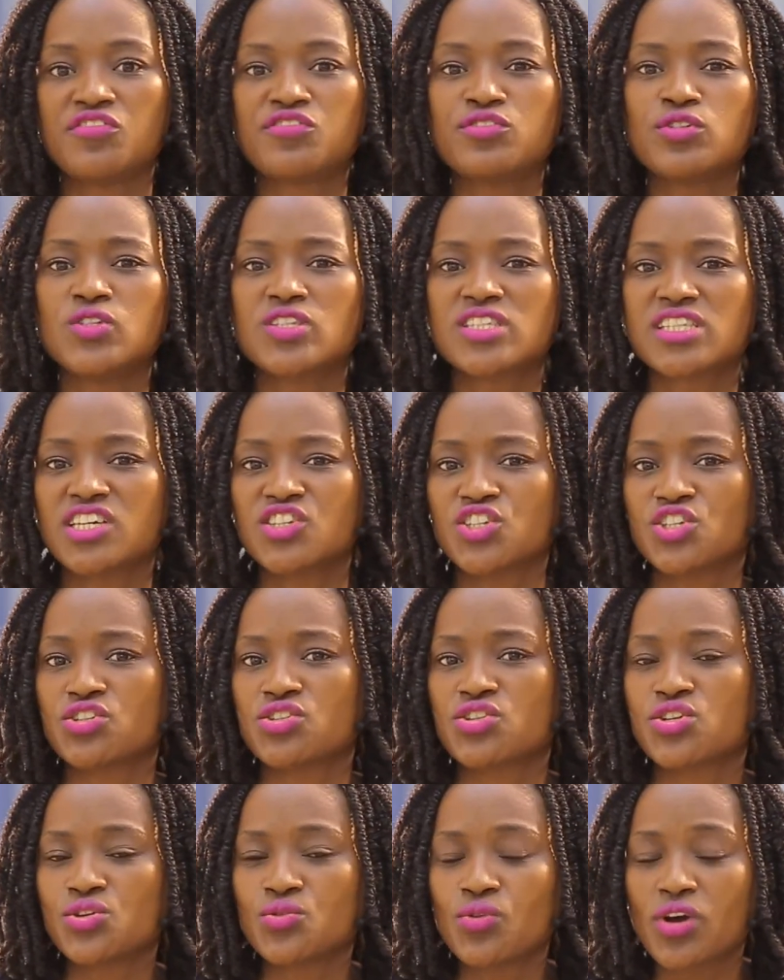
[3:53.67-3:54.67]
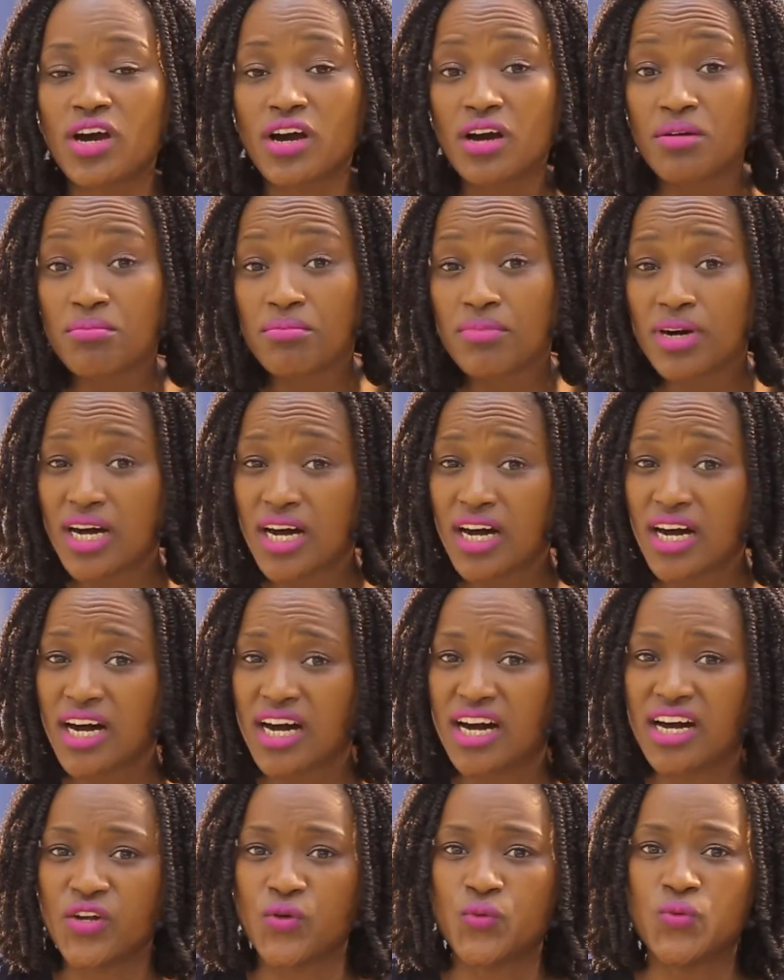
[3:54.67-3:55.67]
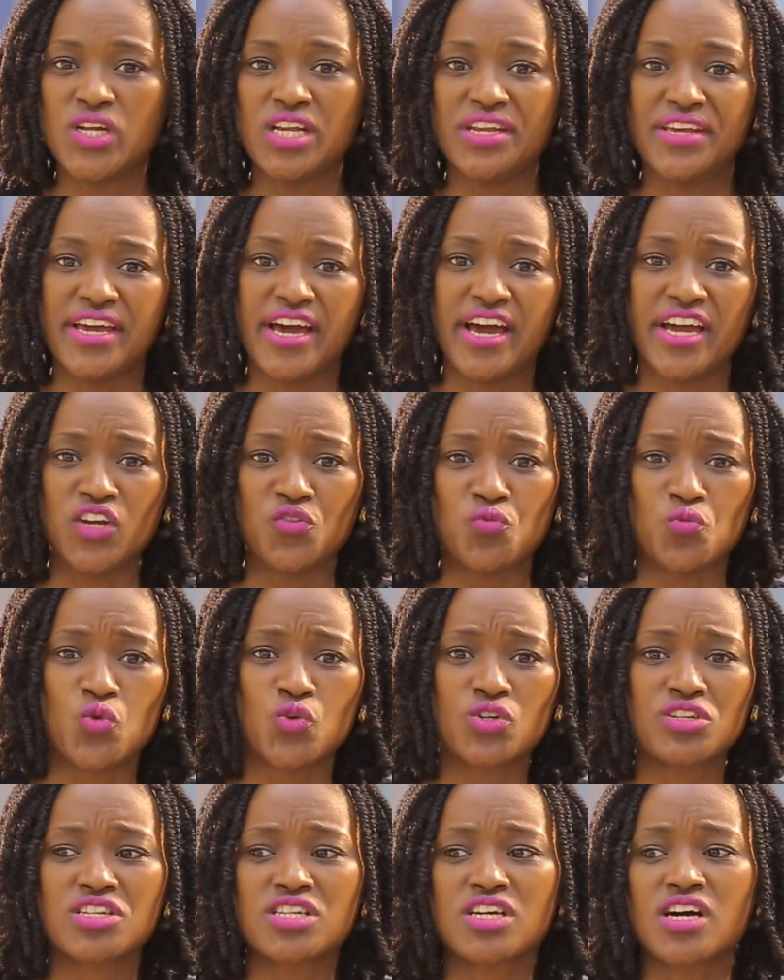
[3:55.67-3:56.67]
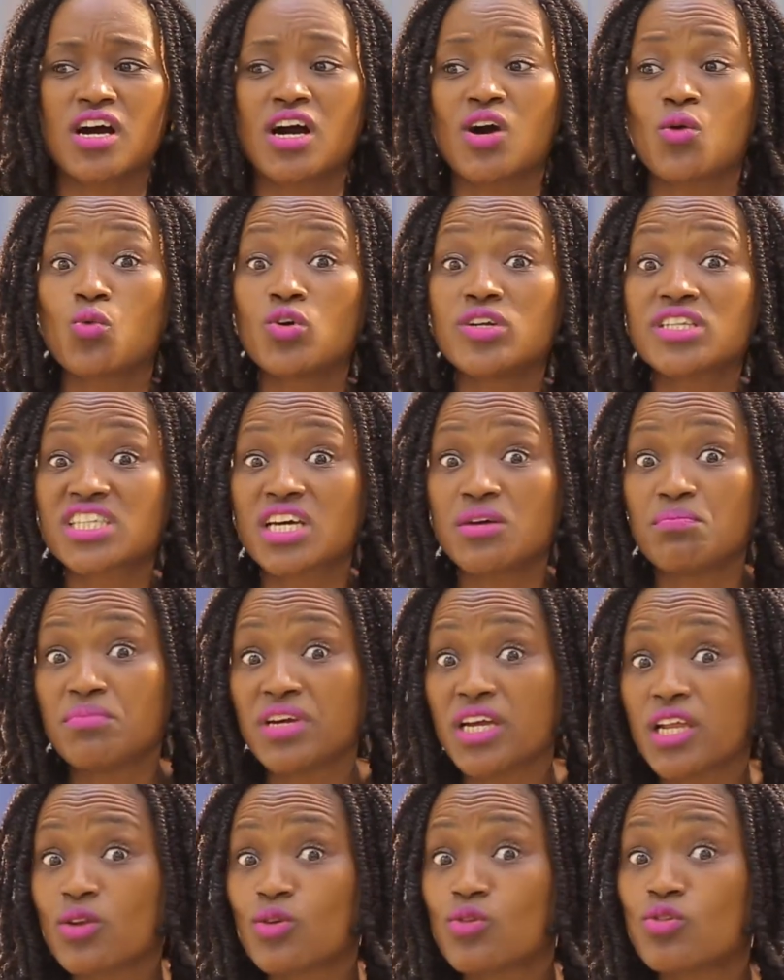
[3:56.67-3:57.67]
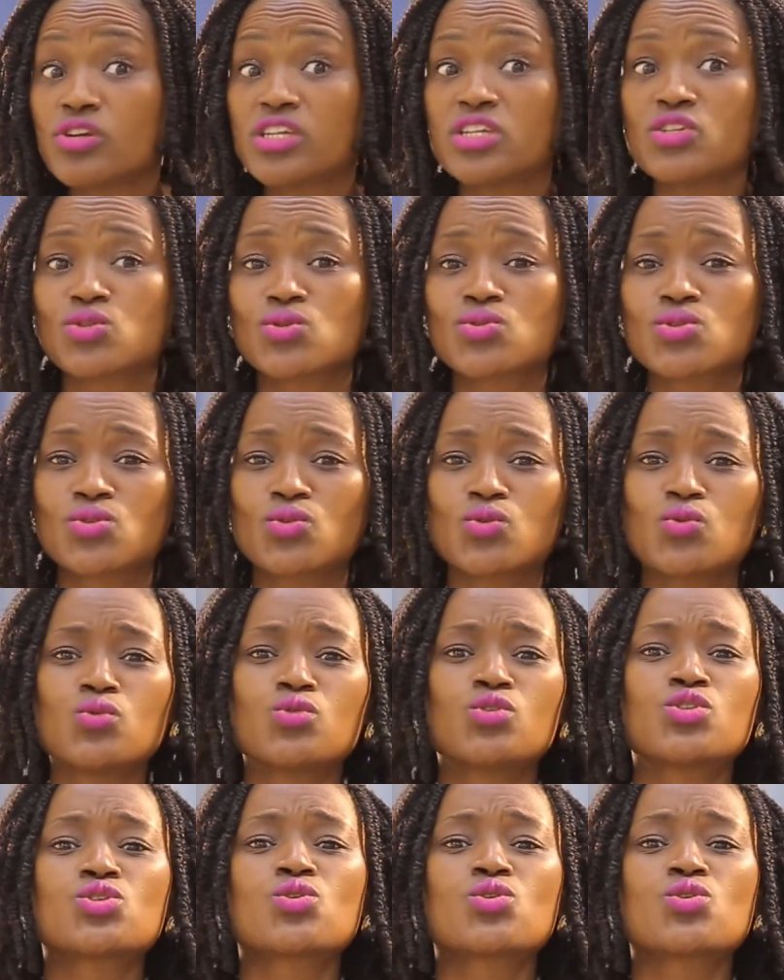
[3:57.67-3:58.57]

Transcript: Foods such as cucumber are really high in water. Watermelon is also good.